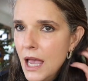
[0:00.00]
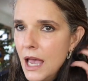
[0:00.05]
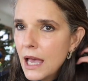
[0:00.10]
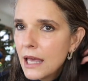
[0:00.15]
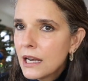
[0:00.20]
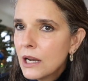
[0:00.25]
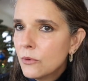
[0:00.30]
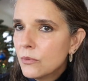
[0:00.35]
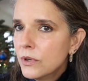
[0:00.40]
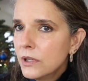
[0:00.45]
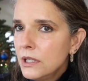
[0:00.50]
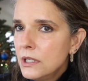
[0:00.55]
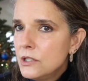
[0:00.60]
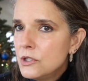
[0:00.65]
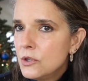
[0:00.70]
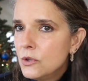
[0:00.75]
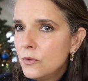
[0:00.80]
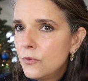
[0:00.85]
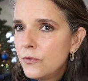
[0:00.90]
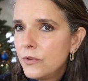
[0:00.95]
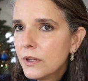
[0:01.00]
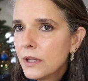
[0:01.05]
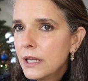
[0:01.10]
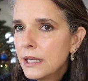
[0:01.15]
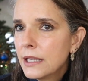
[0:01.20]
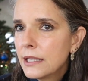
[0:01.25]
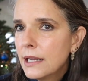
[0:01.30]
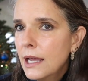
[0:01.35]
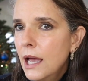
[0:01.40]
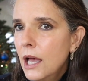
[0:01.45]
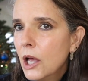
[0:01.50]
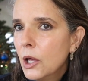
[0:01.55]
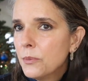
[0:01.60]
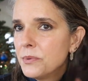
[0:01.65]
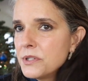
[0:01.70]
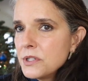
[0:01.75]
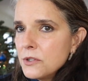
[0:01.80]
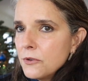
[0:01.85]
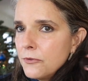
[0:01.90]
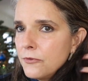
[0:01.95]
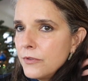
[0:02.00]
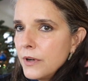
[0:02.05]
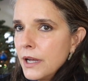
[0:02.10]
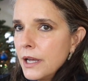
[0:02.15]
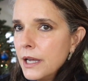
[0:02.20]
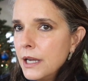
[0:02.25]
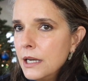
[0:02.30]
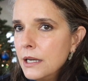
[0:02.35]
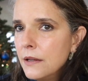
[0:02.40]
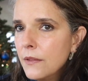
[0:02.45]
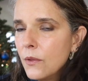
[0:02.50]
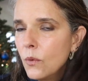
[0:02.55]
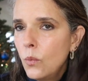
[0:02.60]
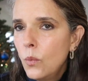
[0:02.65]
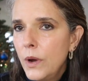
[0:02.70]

and I really do feel like it helps define the